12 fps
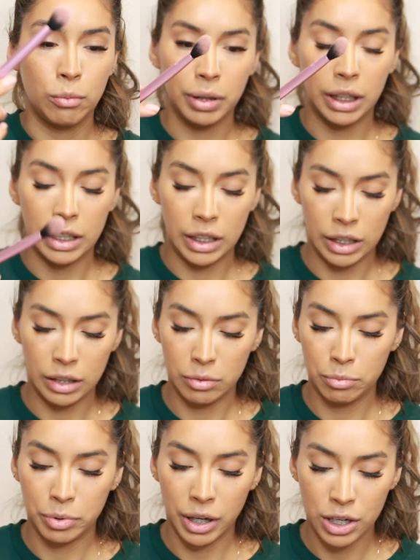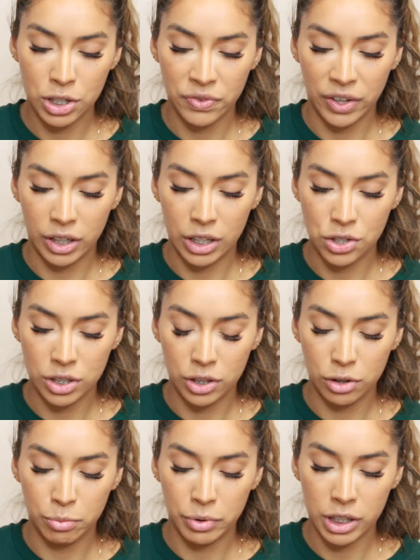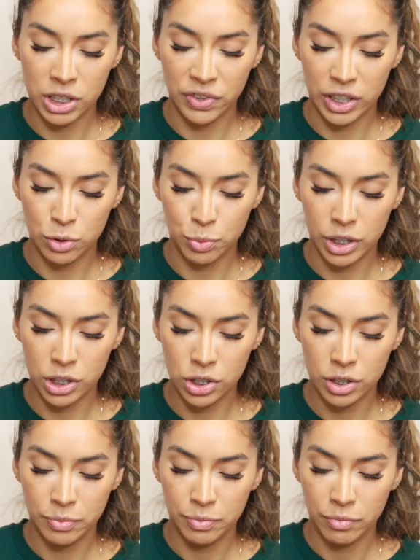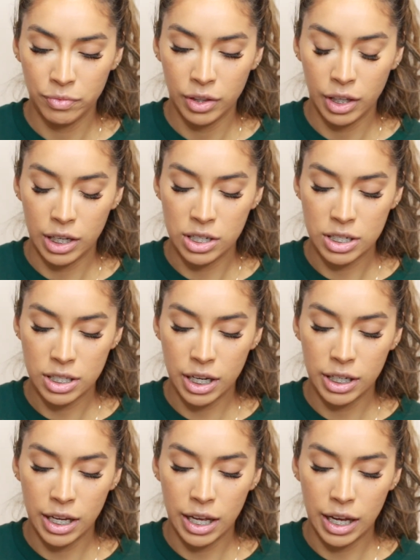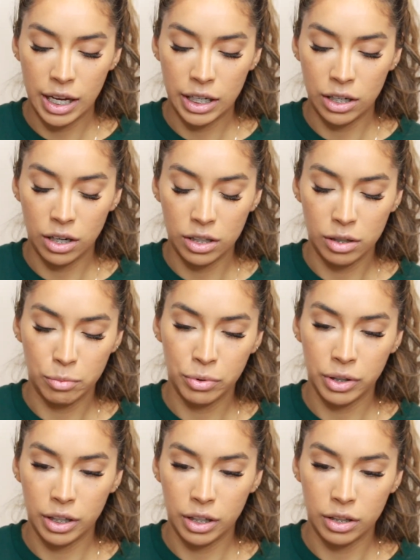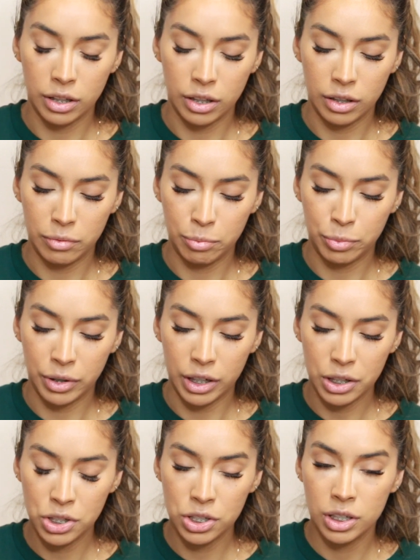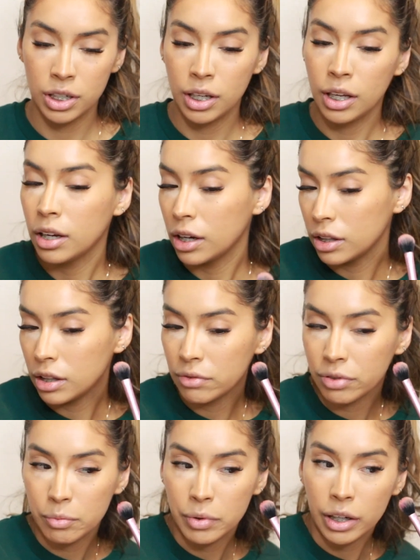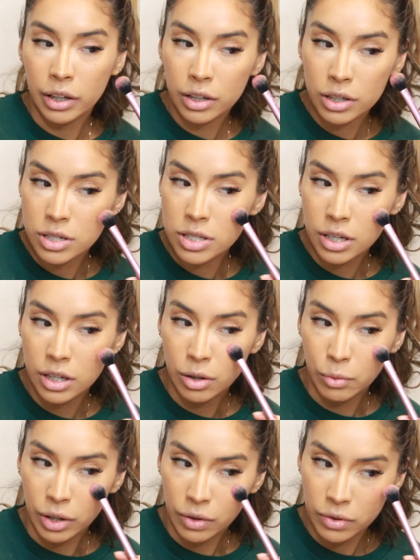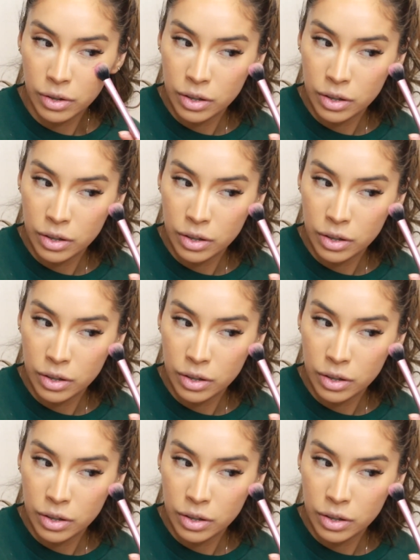blendy brush, foundation little brush, face brush, and just kind of add it on the brush, and then from there just kind of work